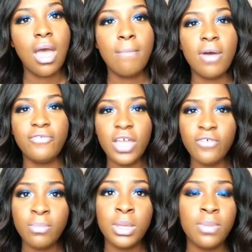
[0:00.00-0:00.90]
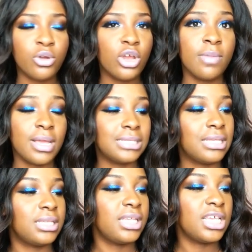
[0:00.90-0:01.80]
My favorite BB cream is
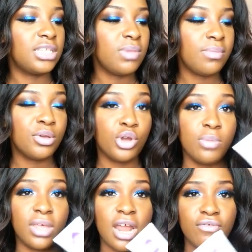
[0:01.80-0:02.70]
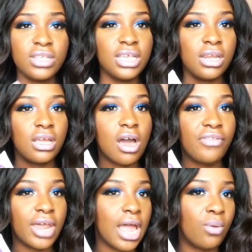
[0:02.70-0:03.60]
this Kiss BB cream that I recently got,
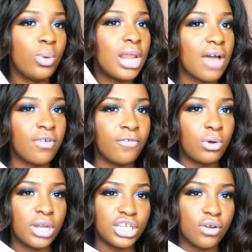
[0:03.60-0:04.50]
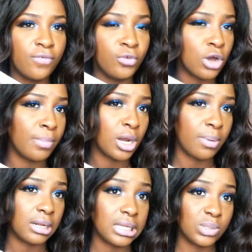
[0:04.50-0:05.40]
that I will have a foundation review coming up
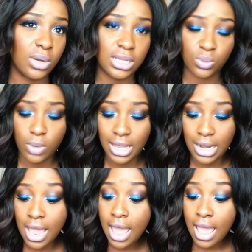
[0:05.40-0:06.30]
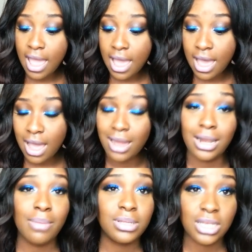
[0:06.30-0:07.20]
on this one as well. And
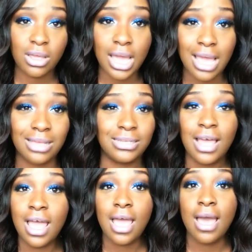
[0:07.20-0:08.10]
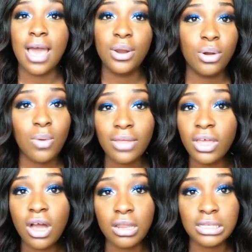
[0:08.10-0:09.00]
let me tell you guys, I don't know why they
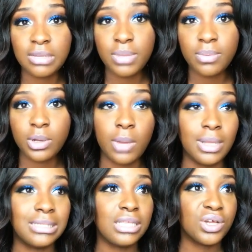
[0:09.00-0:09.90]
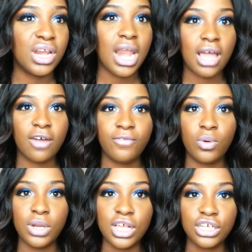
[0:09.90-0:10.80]
call this a BB cream. It's literally like a
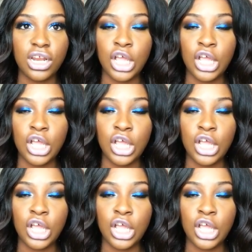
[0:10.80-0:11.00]
foundation.